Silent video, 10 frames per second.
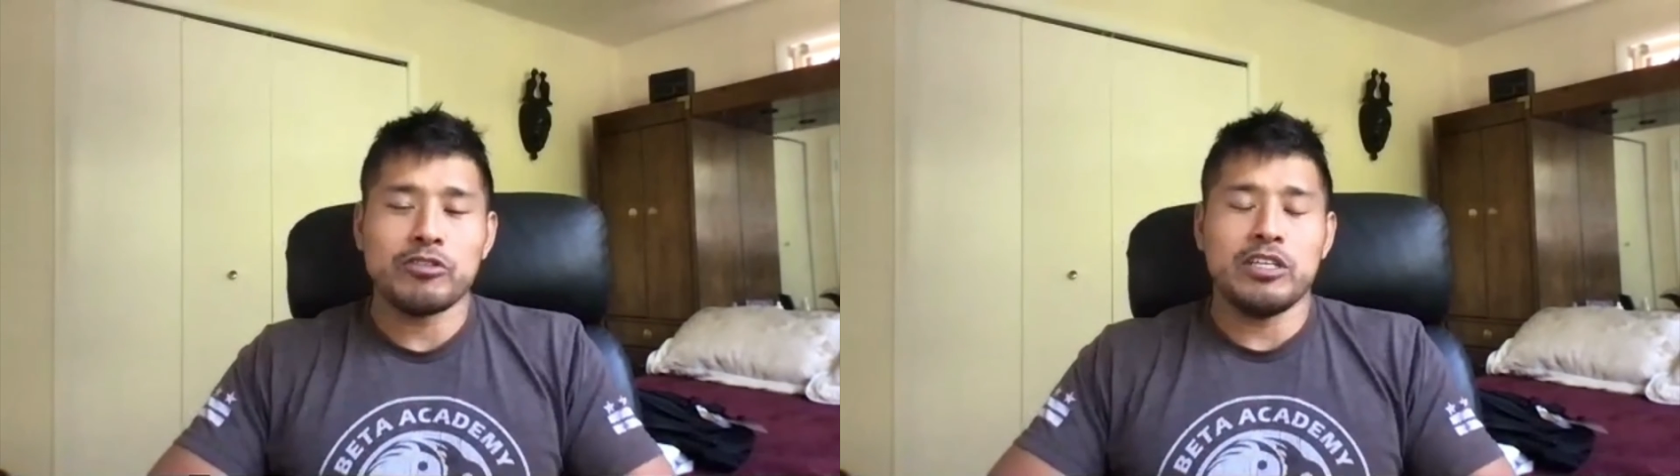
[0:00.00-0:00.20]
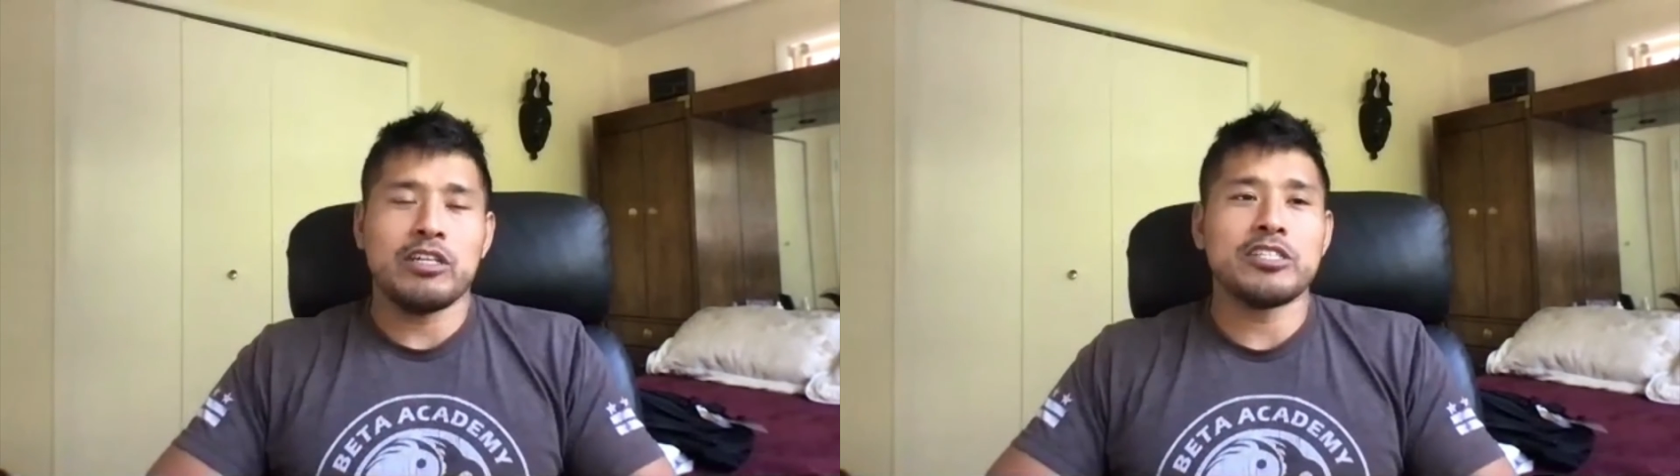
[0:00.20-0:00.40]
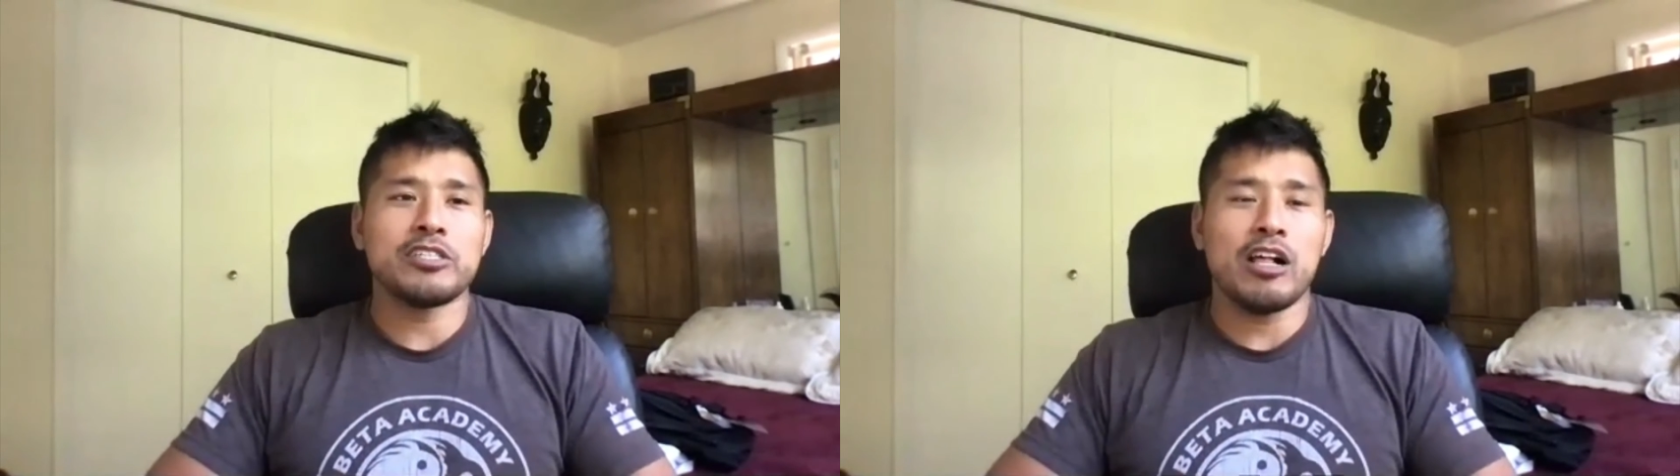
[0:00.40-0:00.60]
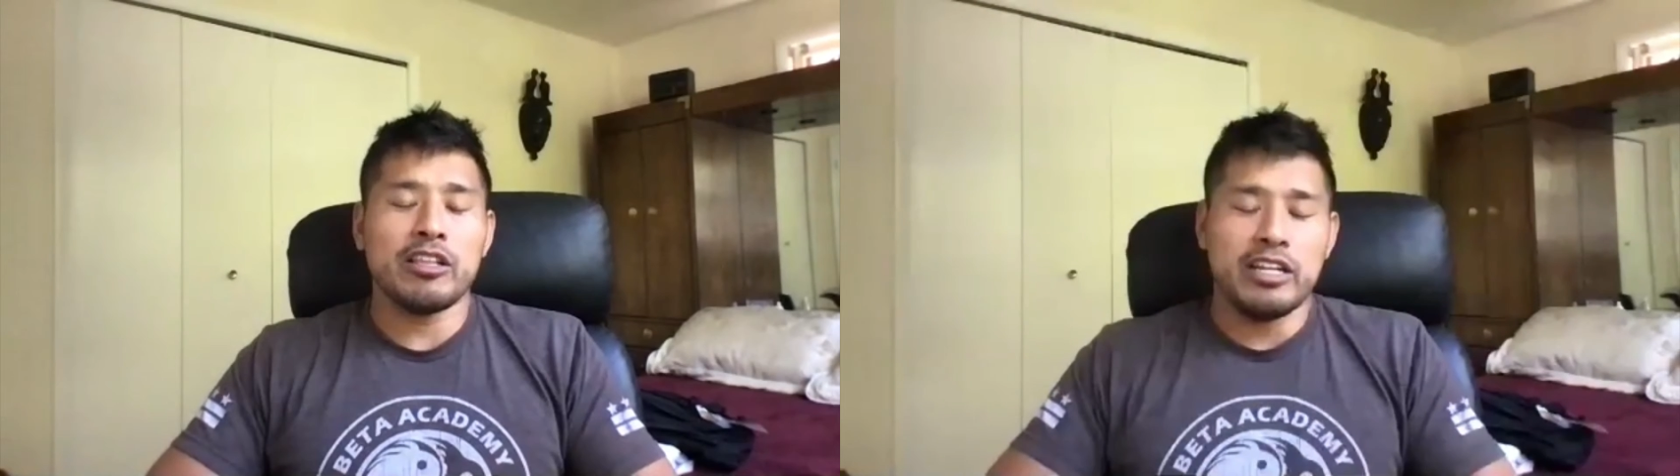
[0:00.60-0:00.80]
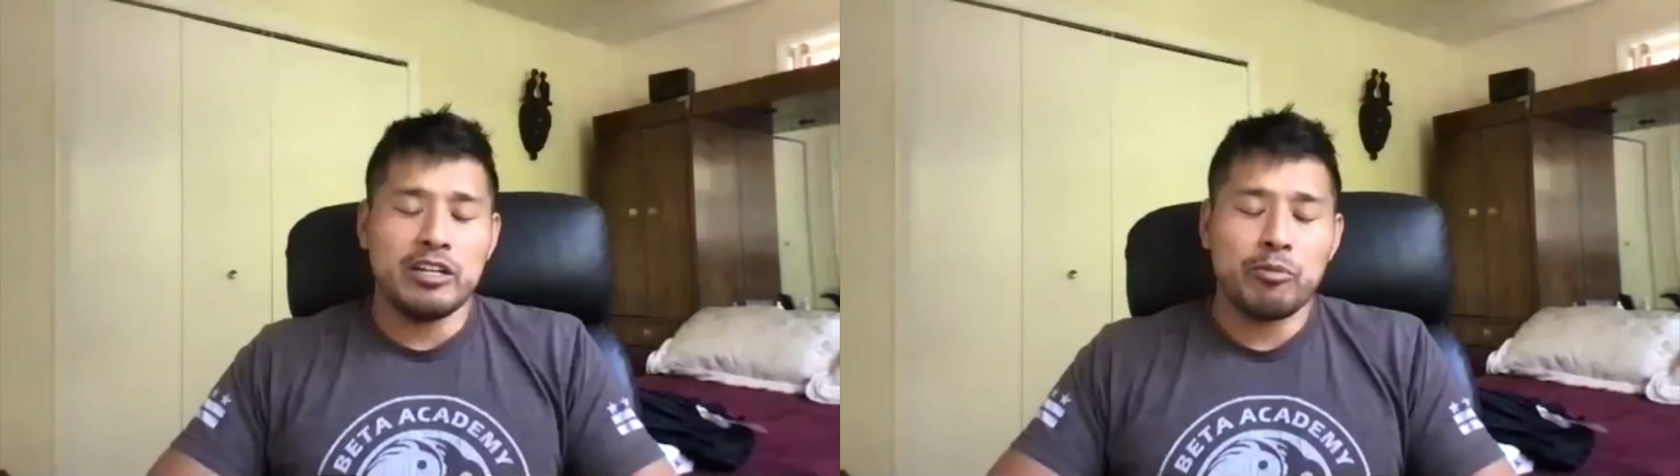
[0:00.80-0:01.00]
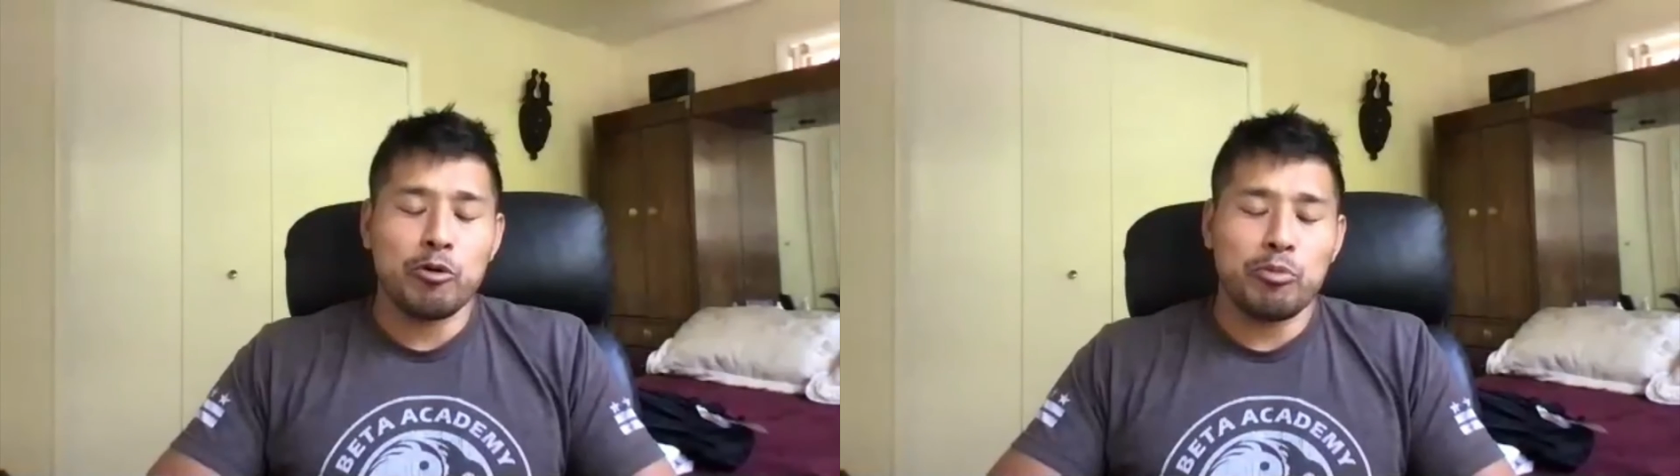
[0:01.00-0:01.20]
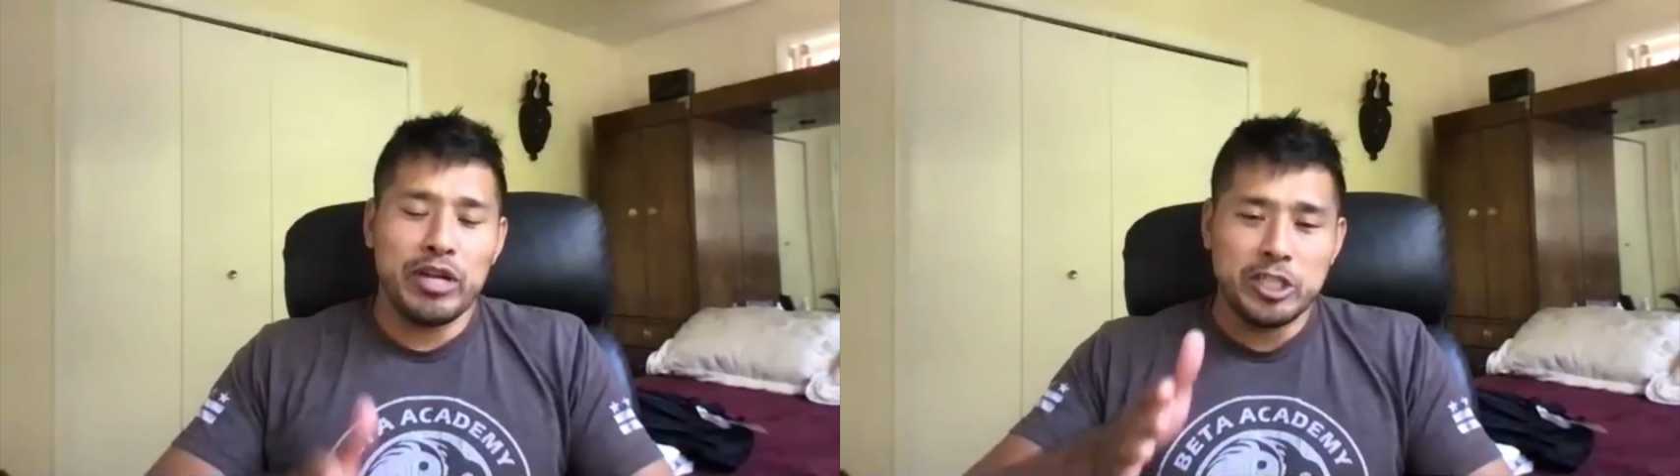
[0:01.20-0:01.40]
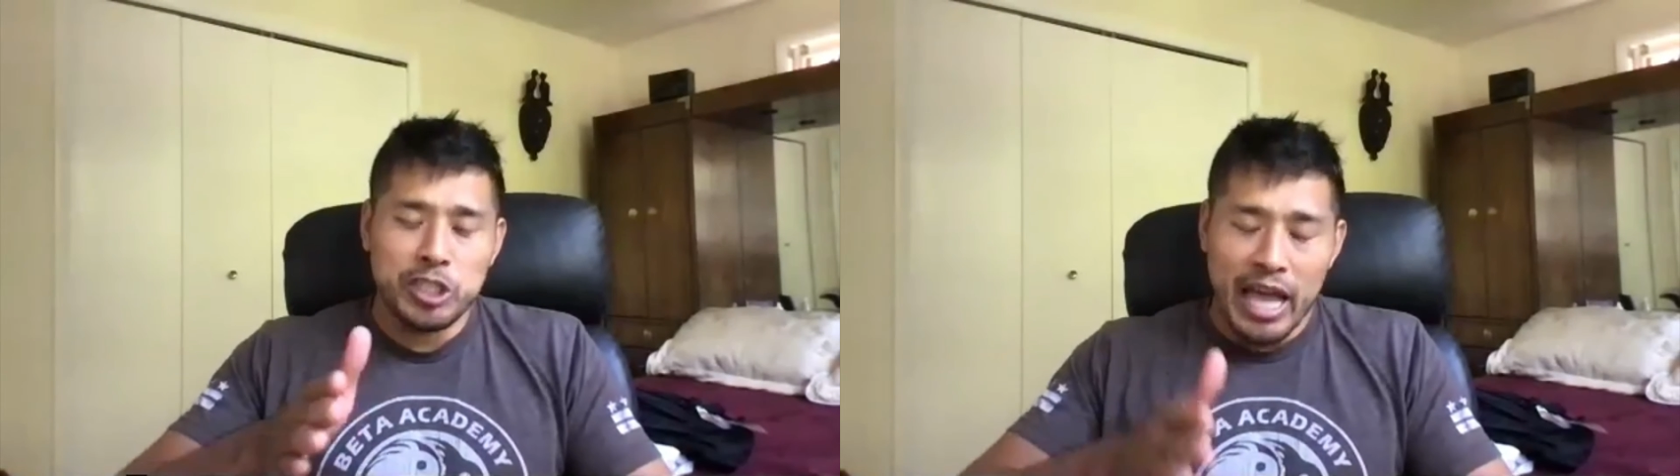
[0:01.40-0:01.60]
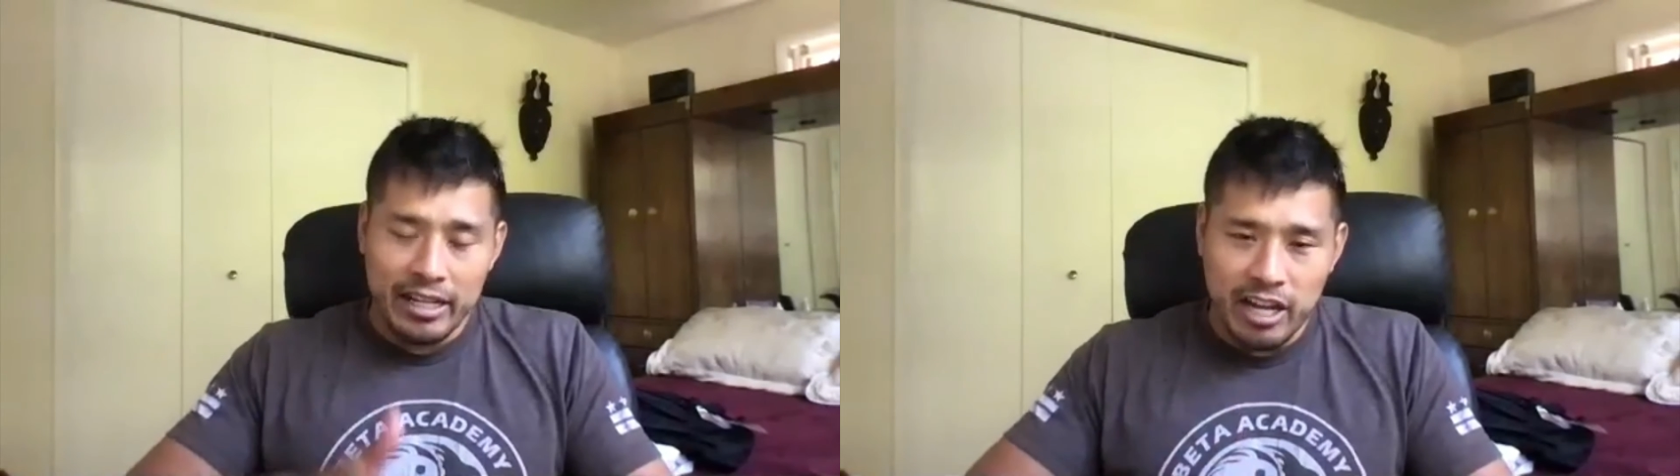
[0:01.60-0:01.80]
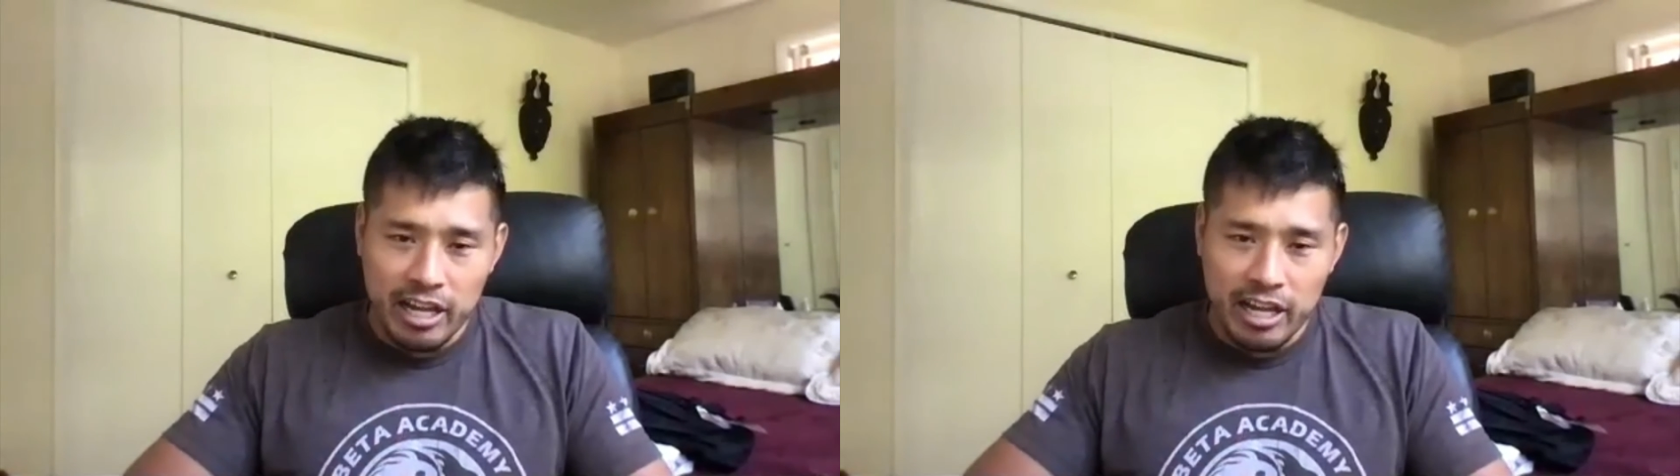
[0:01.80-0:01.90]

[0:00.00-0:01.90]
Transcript: the Consolidated Appropriations Act,